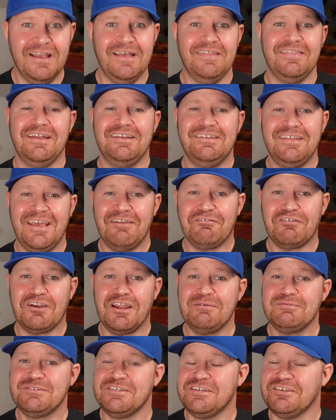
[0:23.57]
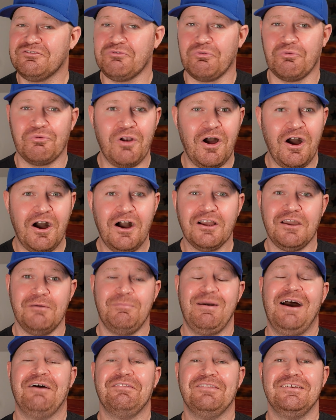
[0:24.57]
that Dave Ramsey is wrong
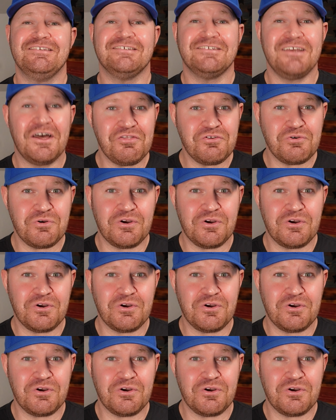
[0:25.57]
about the Southern